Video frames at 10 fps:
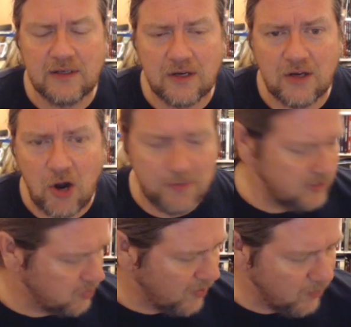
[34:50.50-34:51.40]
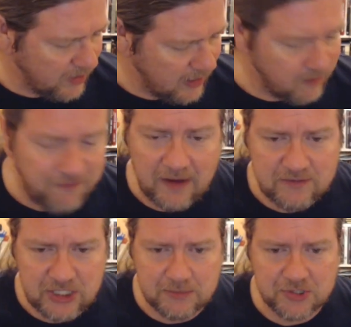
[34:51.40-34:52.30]
Carbon 2185
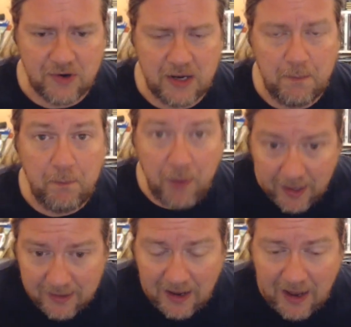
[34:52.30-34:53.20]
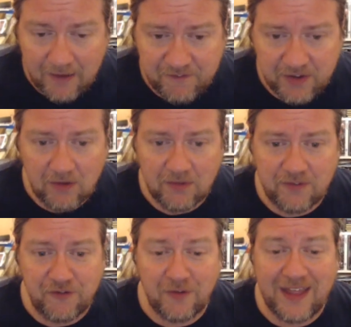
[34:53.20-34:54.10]
GM screen, but I feel
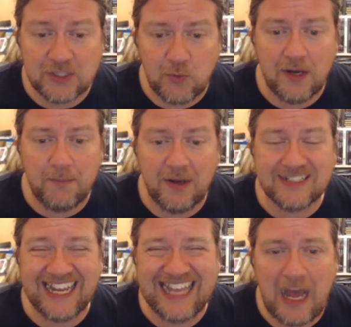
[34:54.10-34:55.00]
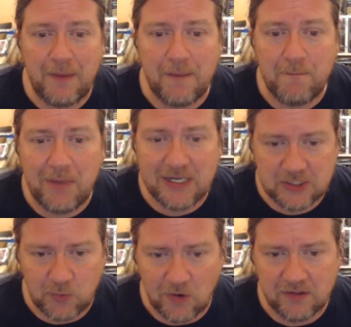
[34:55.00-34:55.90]
for that $20 I got my
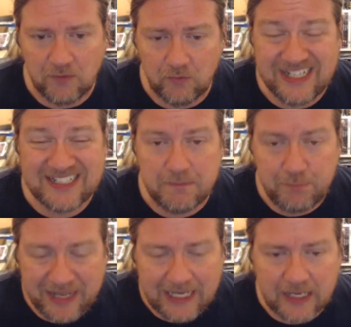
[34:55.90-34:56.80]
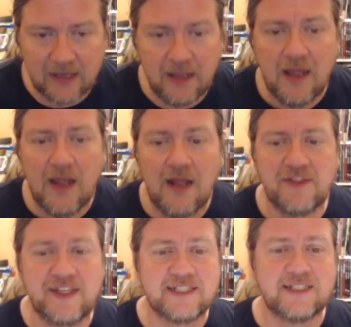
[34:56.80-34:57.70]
money's worth. Reason being,
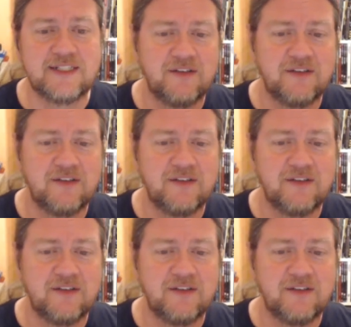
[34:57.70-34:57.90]
this is a